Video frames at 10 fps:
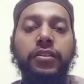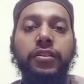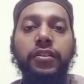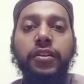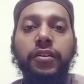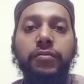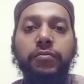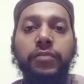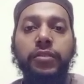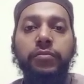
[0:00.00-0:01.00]
be
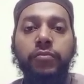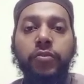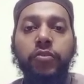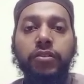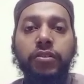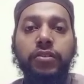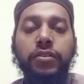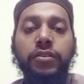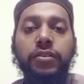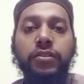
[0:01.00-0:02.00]
more
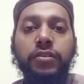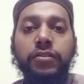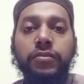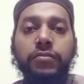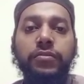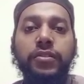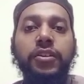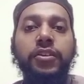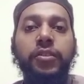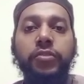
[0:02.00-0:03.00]
uh,
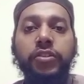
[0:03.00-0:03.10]
communicative.